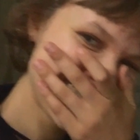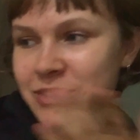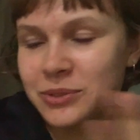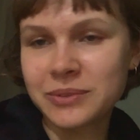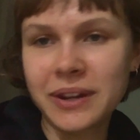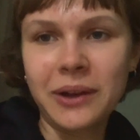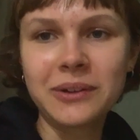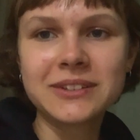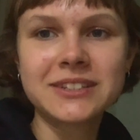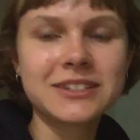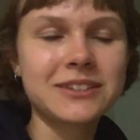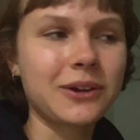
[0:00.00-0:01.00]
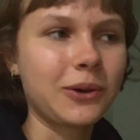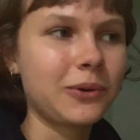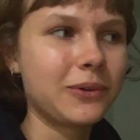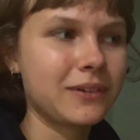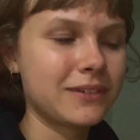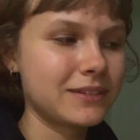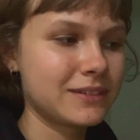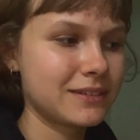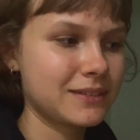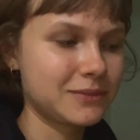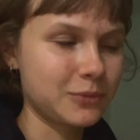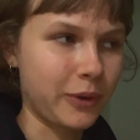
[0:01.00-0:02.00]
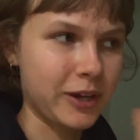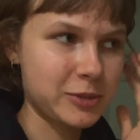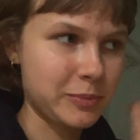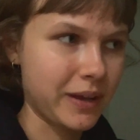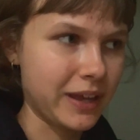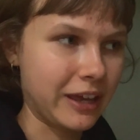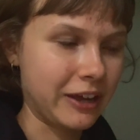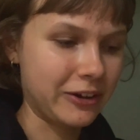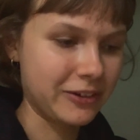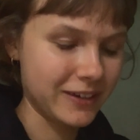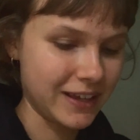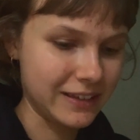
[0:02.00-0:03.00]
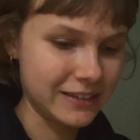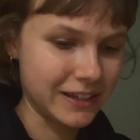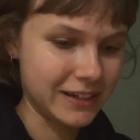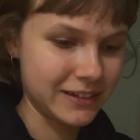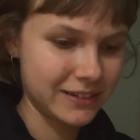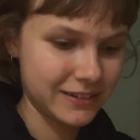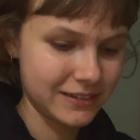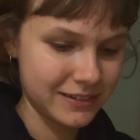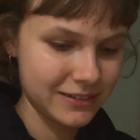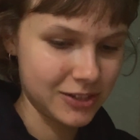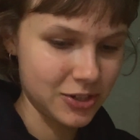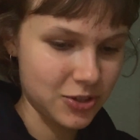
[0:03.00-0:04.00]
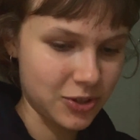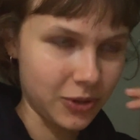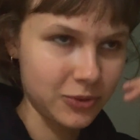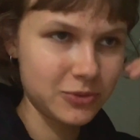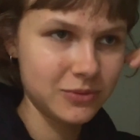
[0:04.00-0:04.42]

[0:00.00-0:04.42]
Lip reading: So now I'll just go wash my hair and then just go